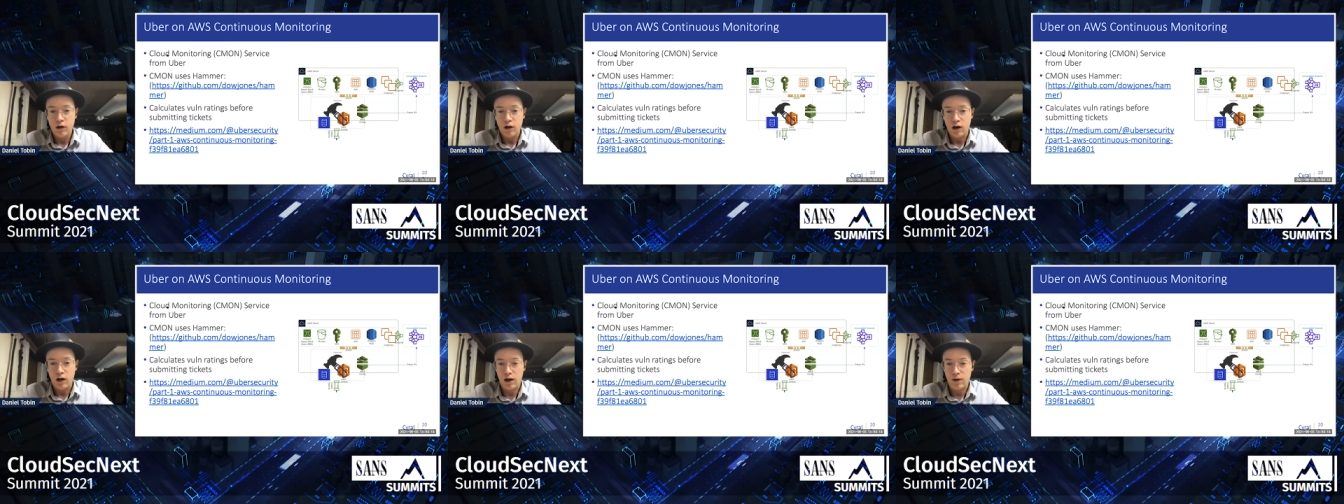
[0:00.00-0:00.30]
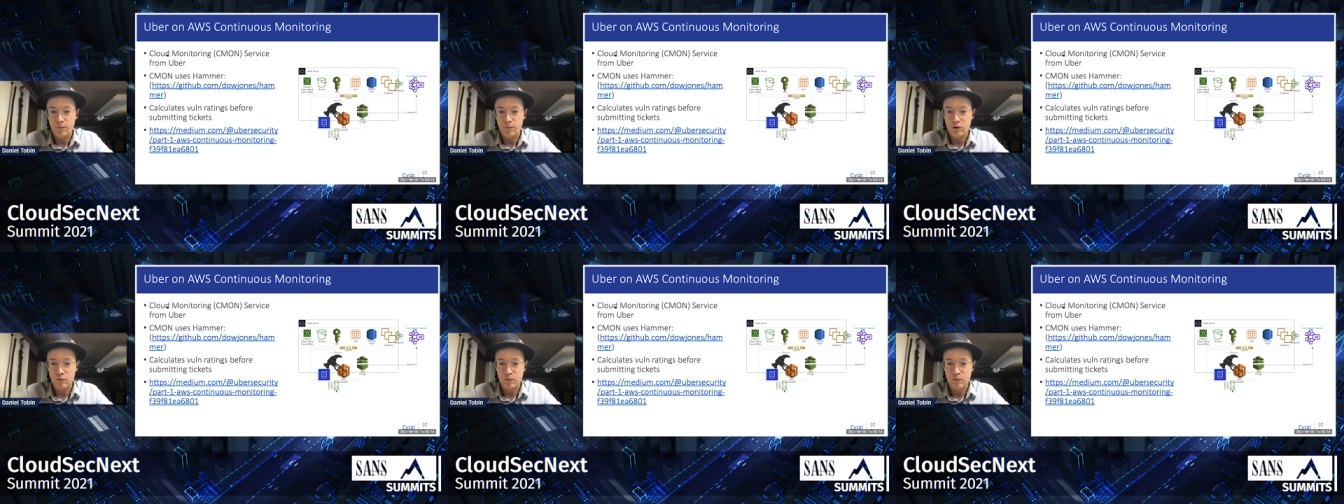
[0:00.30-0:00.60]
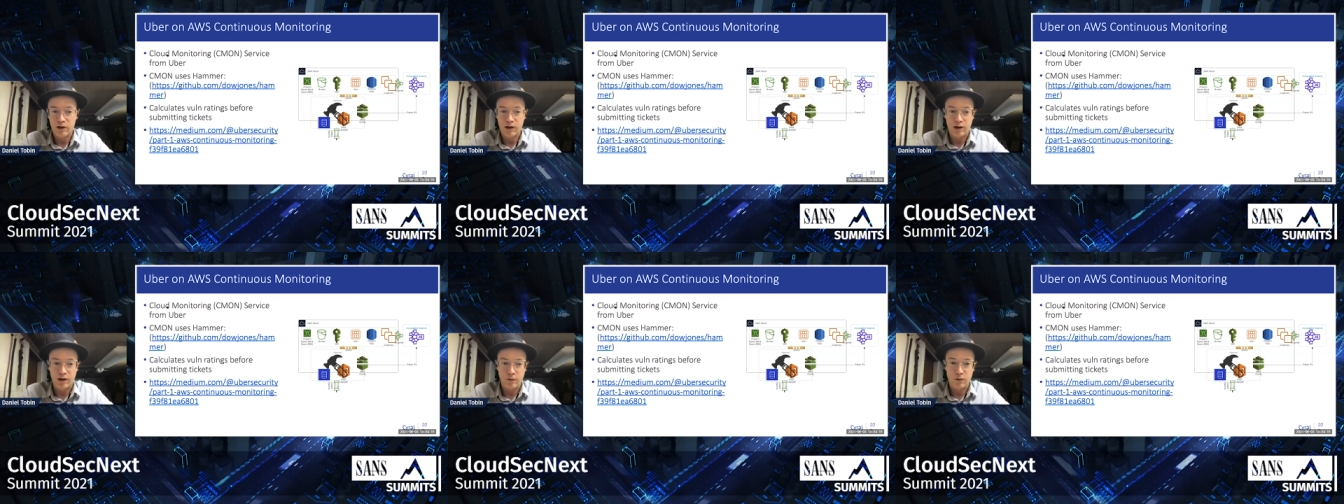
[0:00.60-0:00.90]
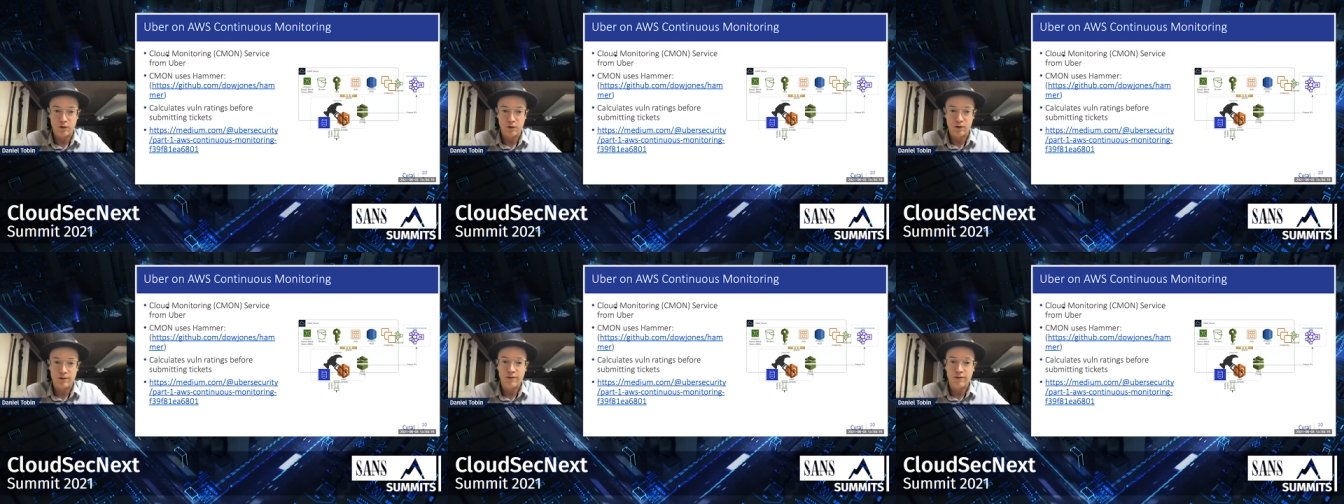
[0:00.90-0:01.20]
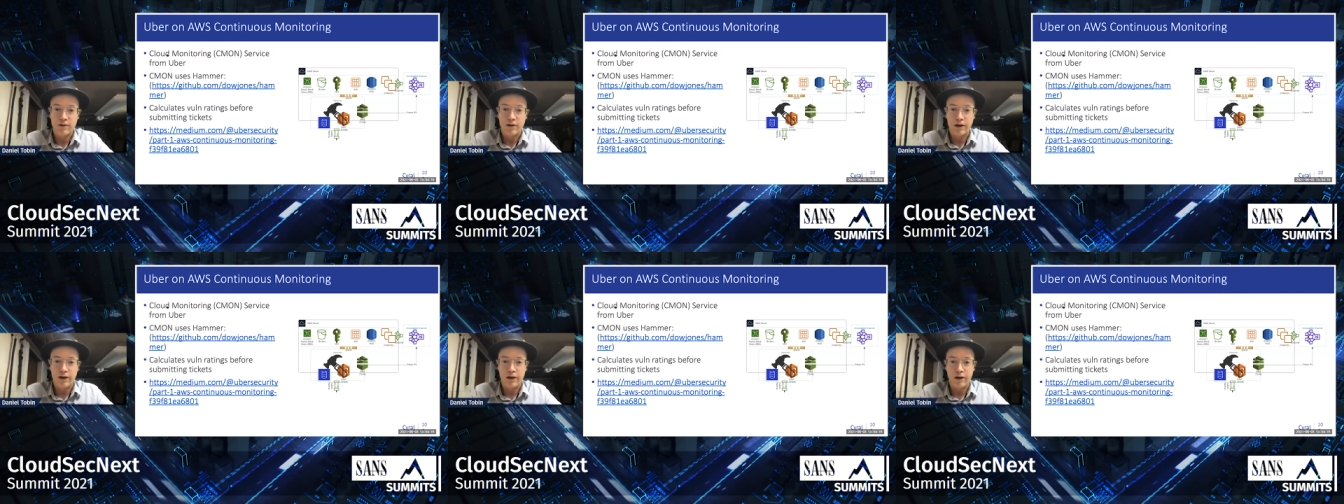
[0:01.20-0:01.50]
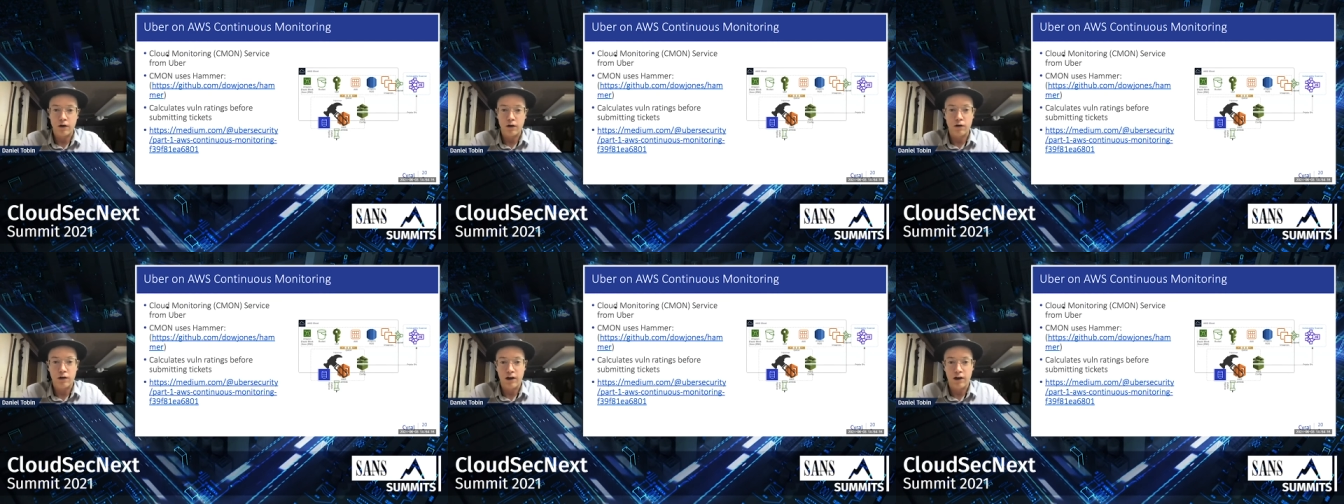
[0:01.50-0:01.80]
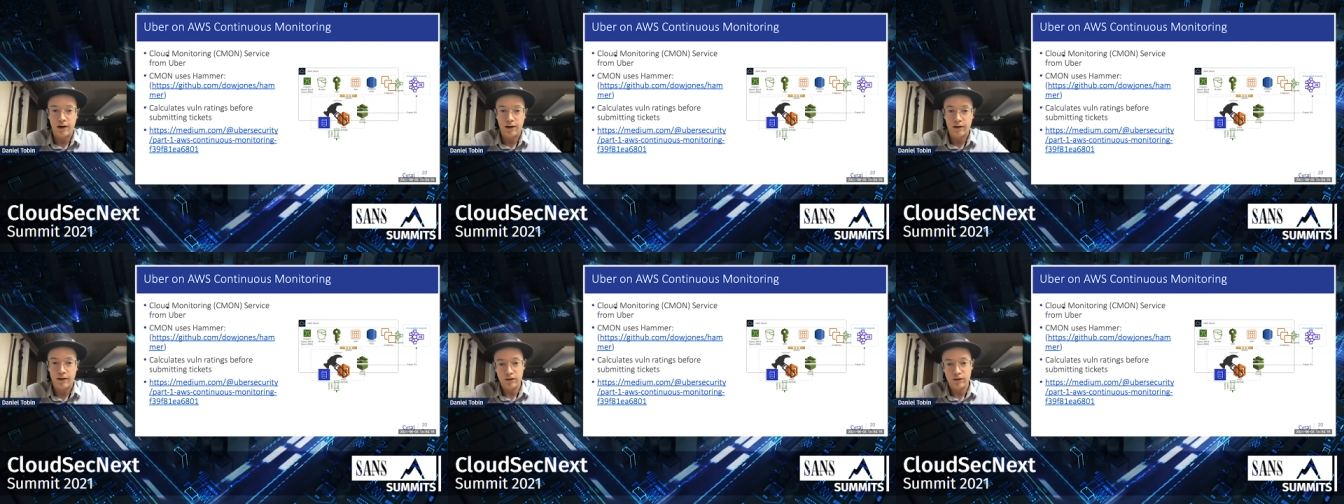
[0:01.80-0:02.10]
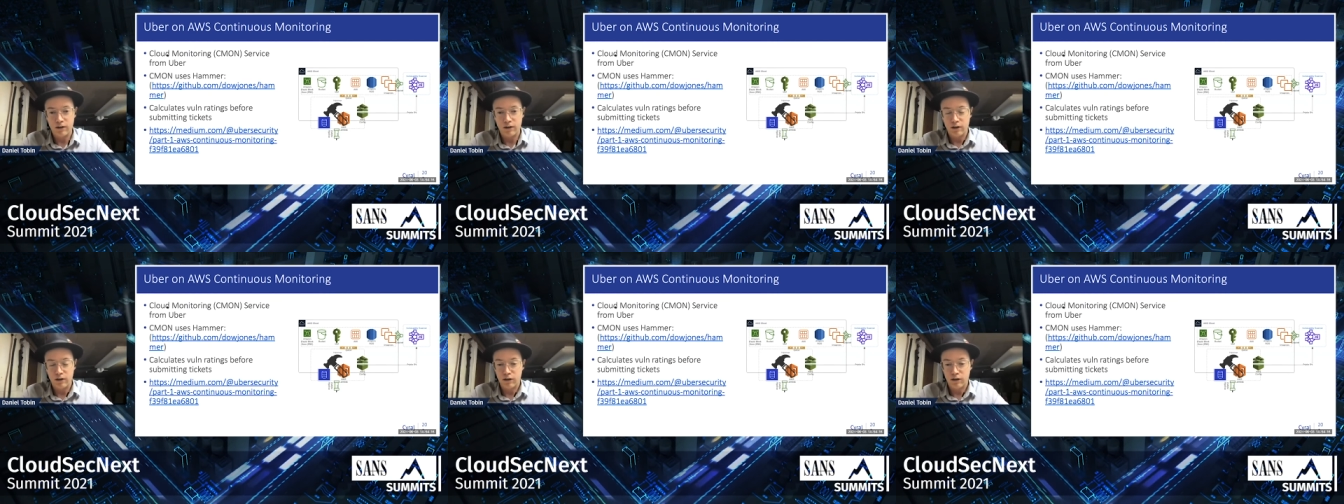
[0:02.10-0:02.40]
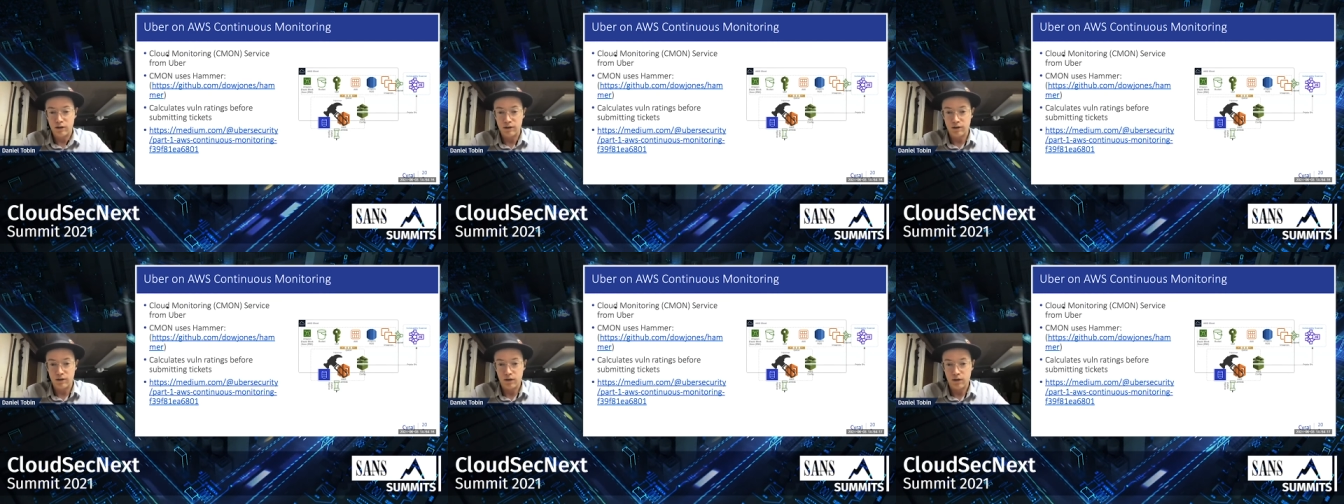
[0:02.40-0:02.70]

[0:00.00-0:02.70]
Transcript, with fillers: um, and being able to scale at the